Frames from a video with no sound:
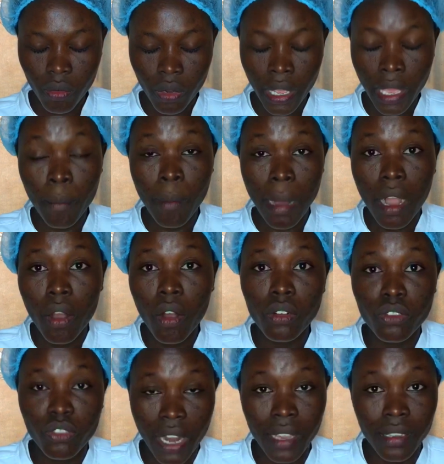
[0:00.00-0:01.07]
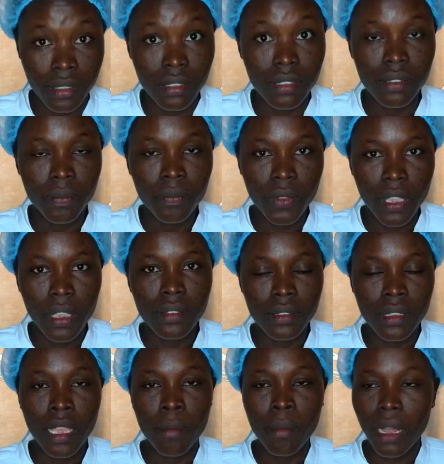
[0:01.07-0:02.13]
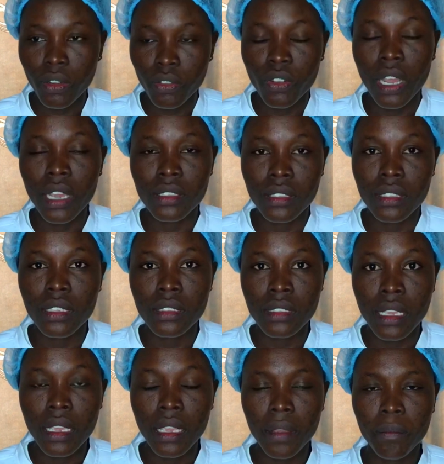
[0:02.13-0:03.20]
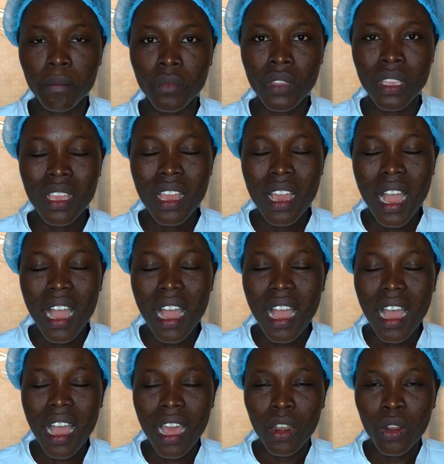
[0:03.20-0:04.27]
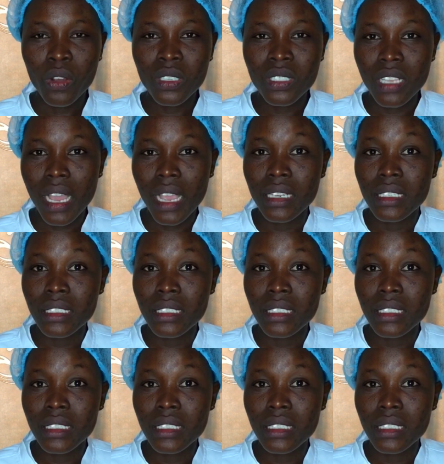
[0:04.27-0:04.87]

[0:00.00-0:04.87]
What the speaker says: herbal drugs. Yes, herbal drugs they take. alongside